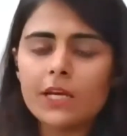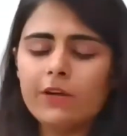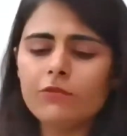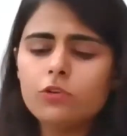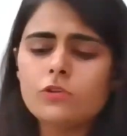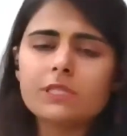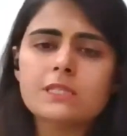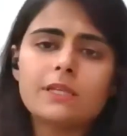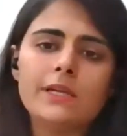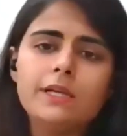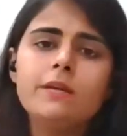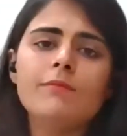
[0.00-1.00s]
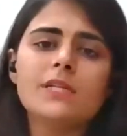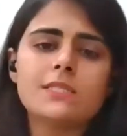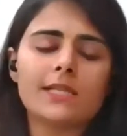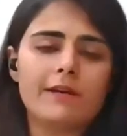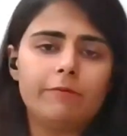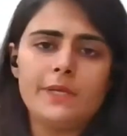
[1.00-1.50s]
If those 3
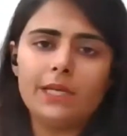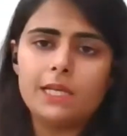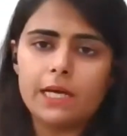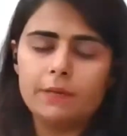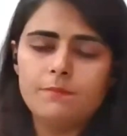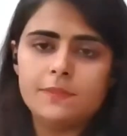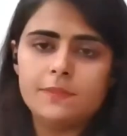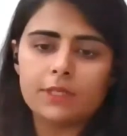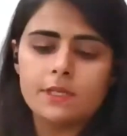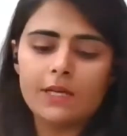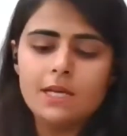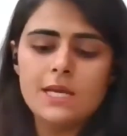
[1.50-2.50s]
months have been lapsed,